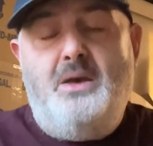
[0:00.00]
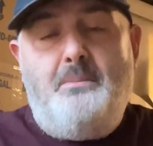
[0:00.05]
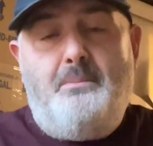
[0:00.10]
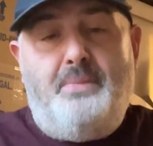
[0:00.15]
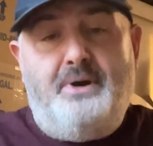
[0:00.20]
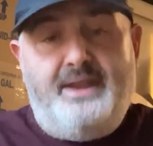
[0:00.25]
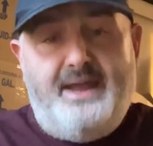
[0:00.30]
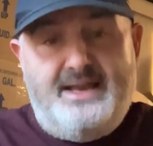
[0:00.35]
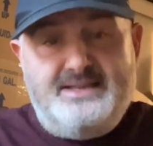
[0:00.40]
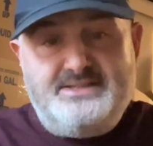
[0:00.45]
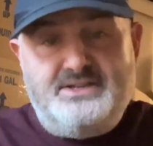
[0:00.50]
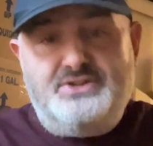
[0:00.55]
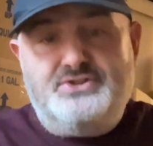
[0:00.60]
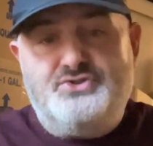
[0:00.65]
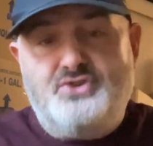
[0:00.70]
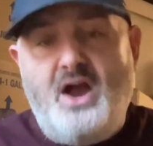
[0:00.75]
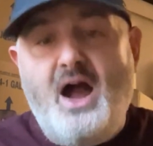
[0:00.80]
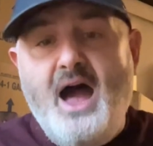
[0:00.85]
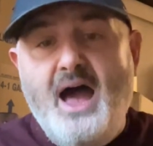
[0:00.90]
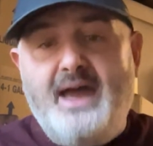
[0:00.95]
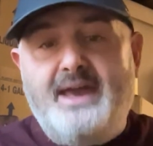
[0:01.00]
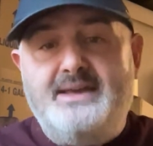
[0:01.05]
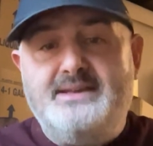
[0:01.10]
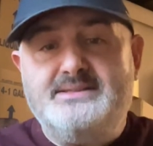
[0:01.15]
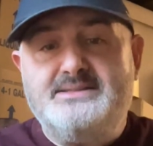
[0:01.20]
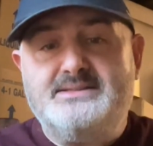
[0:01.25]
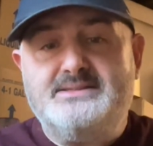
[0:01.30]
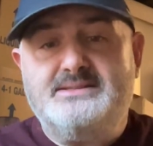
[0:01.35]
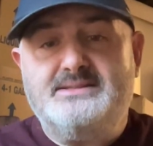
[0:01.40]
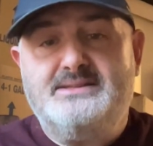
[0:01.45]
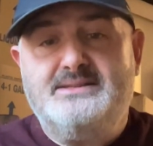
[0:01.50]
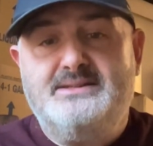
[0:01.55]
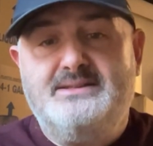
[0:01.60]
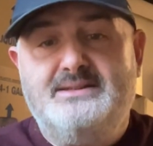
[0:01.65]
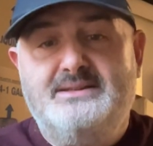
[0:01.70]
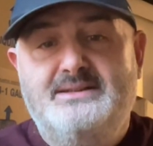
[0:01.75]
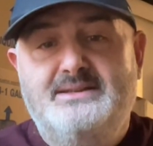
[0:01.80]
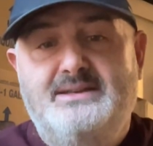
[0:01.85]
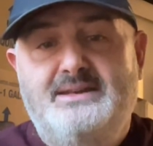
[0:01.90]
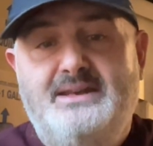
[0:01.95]
But as it dries,
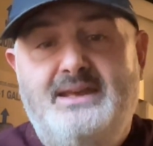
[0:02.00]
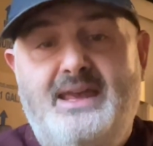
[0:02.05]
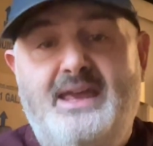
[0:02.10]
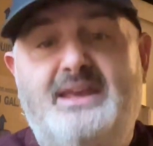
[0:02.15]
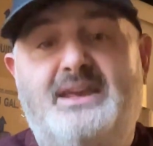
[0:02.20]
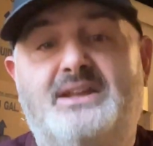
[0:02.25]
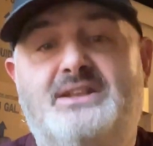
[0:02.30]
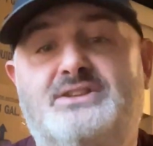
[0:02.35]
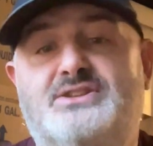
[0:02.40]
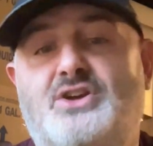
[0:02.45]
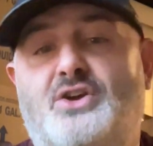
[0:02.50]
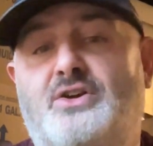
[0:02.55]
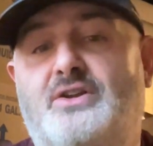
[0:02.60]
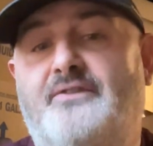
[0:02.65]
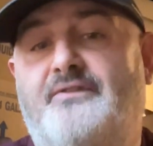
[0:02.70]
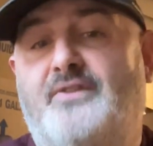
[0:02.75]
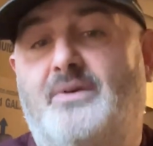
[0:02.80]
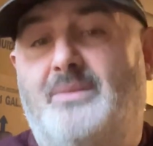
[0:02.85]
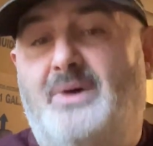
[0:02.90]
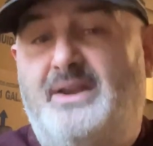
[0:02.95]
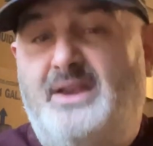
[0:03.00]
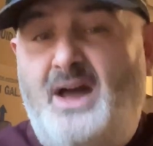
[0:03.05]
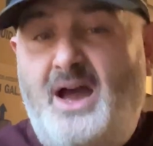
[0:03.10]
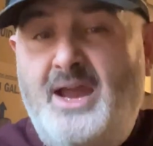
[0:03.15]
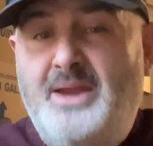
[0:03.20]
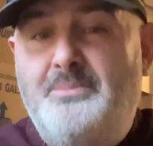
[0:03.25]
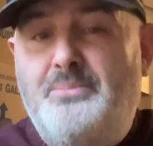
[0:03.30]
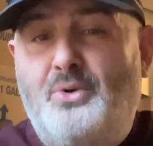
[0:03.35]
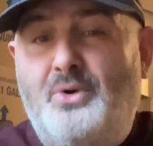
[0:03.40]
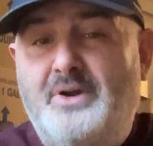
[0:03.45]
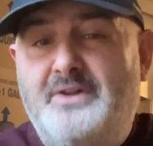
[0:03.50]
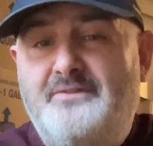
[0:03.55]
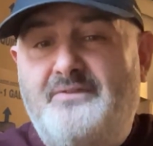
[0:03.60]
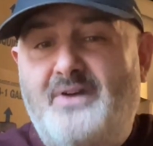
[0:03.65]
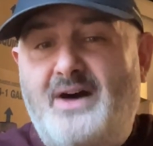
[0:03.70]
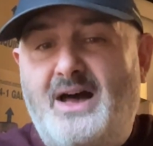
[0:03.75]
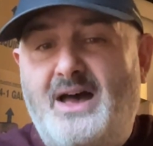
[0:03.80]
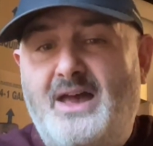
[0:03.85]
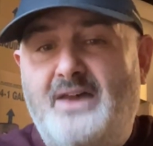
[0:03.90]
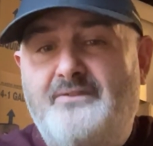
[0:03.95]
it can turn from a
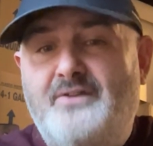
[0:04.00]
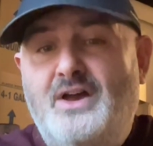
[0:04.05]
9.5